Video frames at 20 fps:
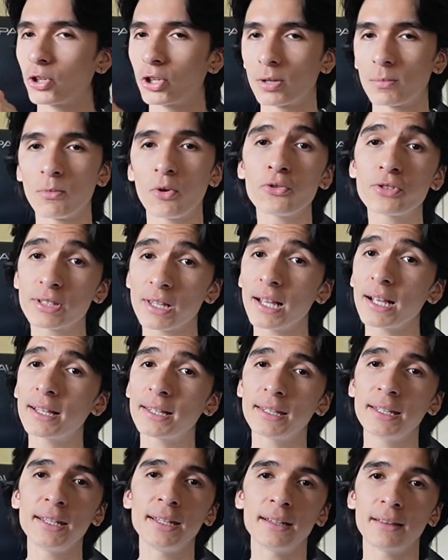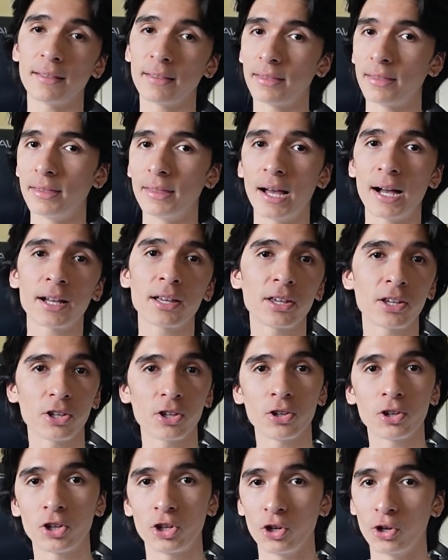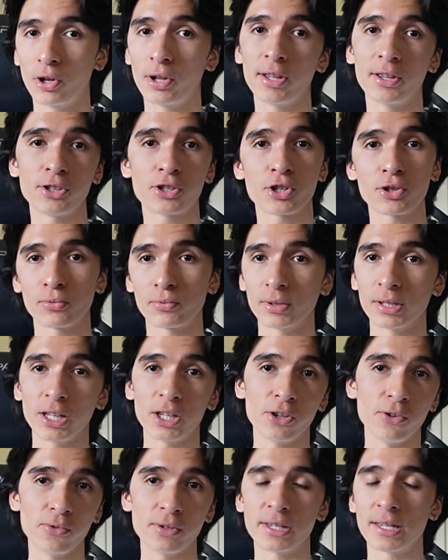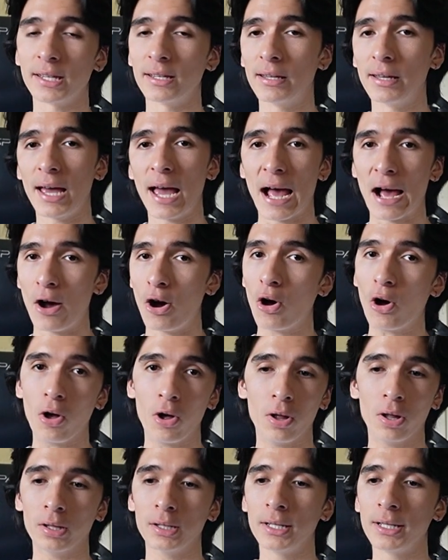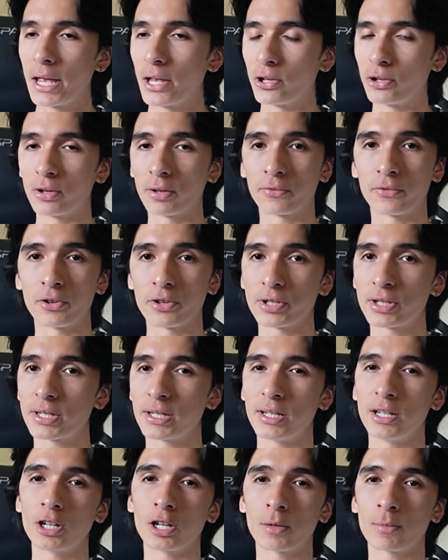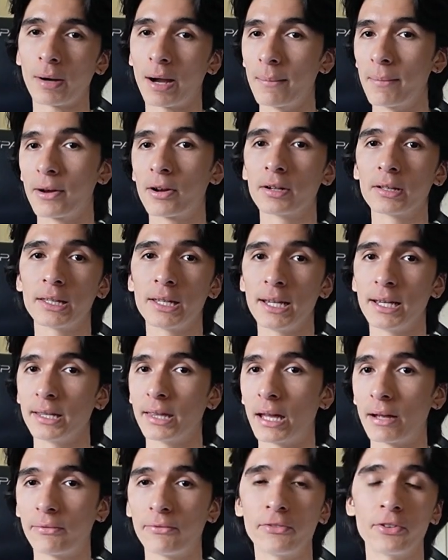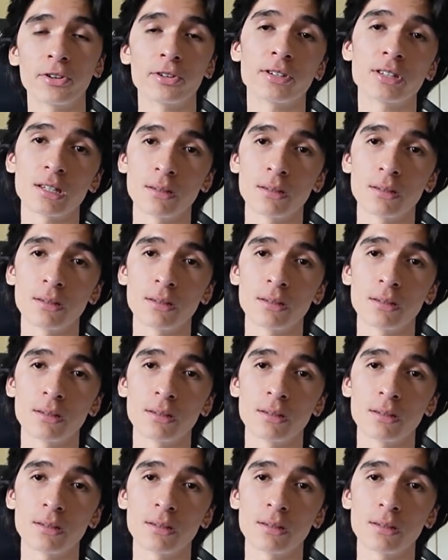You're most likely not going to really use it at all in your first year, primarily in that first